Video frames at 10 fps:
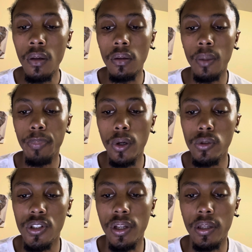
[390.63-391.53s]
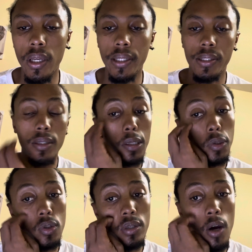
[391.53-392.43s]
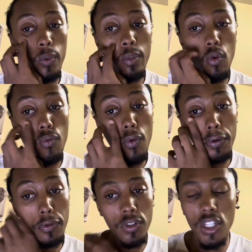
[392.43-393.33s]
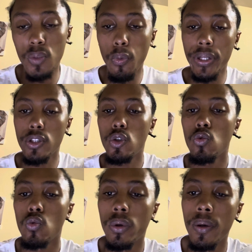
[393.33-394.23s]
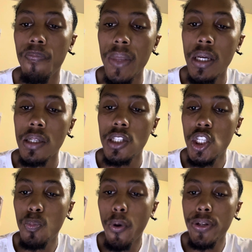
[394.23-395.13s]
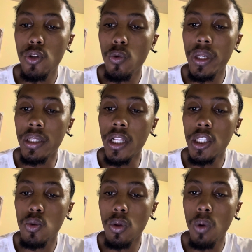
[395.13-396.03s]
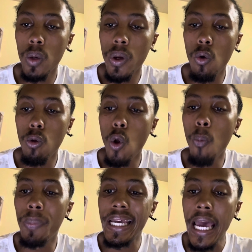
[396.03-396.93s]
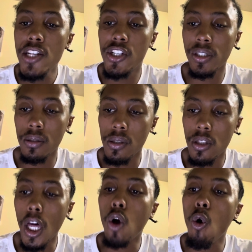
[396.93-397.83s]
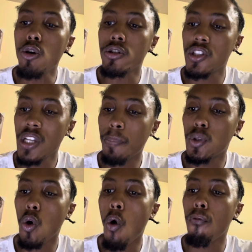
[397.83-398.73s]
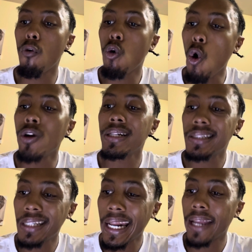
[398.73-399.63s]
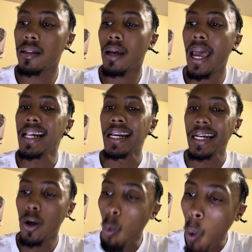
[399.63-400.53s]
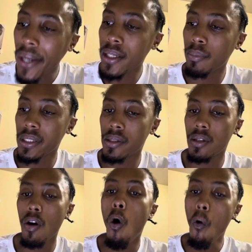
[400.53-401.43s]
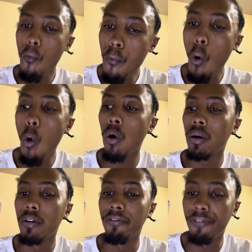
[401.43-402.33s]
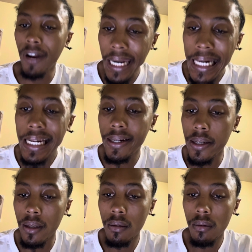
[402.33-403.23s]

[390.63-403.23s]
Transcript: the project. Yes. So now we move over to 6.2. 6.2, it deals with what we call obligations, the concept of contract and requirements for validity.